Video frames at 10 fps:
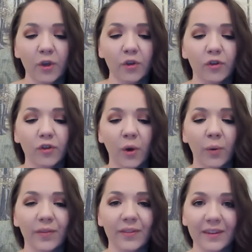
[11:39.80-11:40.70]

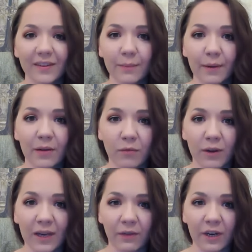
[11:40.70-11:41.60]
So this can be a
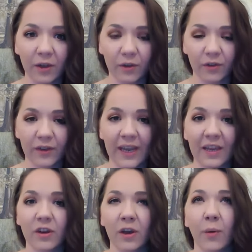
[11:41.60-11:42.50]
really, really good
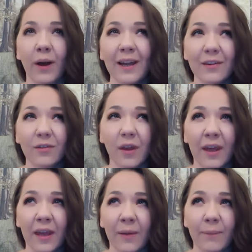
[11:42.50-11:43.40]
stage, and quite
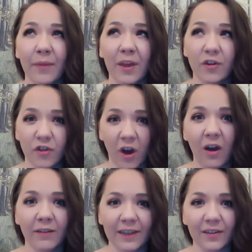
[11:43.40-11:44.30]
a
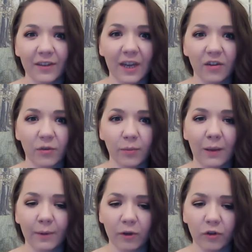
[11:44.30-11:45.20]
jarring stage as well,
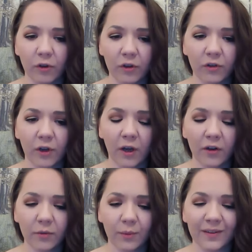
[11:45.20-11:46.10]
because you can
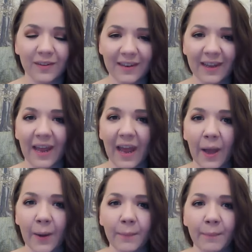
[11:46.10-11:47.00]
start to understand
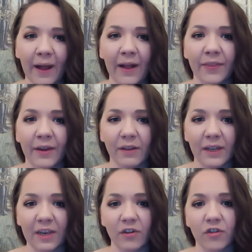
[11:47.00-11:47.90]
how bad that
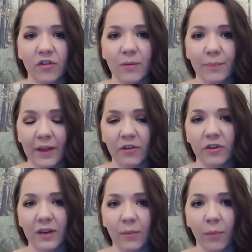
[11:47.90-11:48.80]
relationship
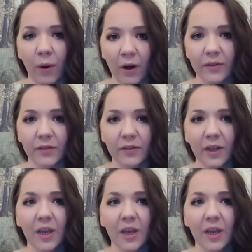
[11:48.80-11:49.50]
actually was.